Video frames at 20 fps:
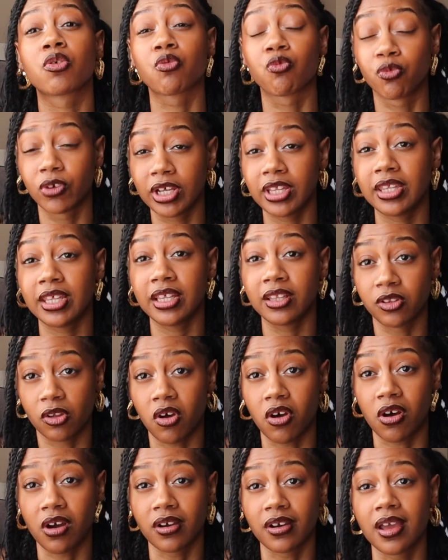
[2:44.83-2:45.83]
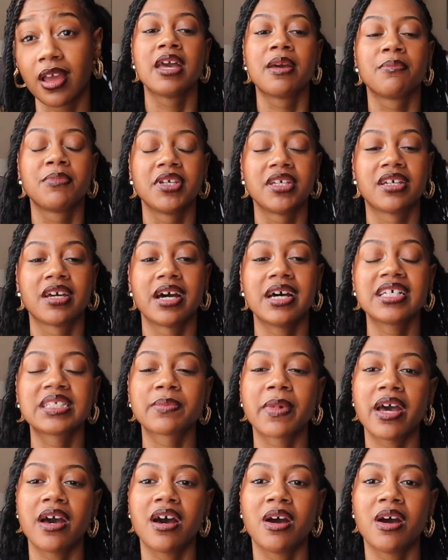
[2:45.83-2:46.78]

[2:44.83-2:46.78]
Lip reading: really long because my